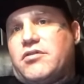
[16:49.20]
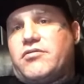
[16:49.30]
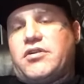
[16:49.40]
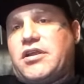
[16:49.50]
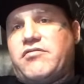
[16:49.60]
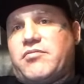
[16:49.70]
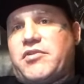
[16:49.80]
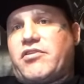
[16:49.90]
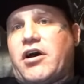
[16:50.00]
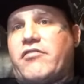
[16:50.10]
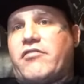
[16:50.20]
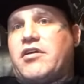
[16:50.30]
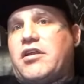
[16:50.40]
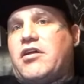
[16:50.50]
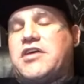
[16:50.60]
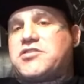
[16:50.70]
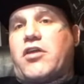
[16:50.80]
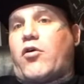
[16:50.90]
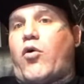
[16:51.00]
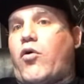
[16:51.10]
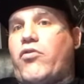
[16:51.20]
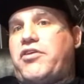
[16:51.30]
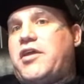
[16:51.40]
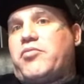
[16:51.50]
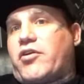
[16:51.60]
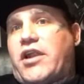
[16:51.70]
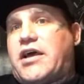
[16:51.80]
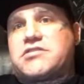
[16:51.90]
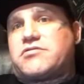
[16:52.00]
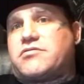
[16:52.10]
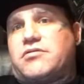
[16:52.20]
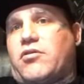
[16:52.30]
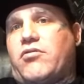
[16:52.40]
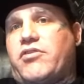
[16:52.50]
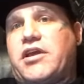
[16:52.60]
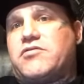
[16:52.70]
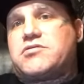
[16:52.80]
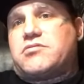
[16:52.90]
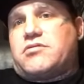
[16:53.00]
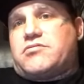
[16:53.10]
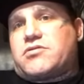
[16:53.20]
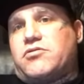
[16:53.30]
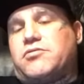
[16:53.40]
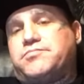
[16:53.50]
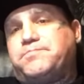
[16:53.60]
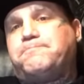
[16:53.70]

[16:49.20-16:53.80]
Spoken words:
really even been thought of it. I saw the whole thing progress. The whole thing is cool.